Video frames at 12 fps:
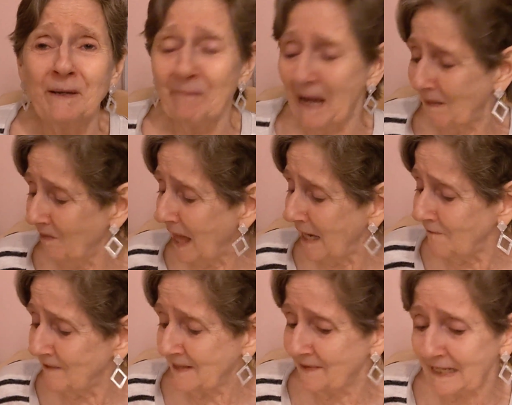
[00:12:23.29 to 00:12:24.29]
in my
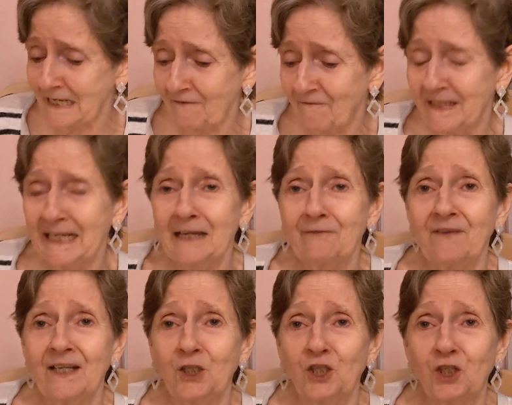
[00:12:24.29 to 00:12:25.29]
lives and then I forget if
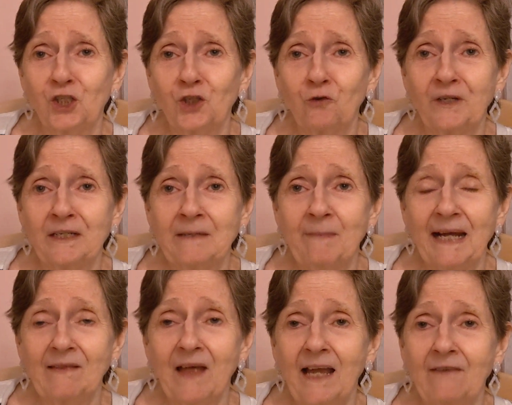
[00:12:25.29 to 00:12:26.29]
I just showed it in
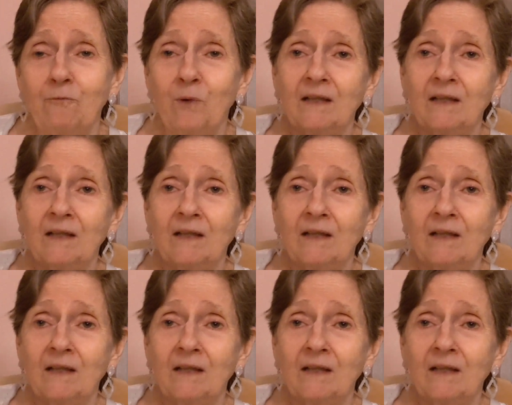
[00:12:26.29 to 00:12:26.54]
my life.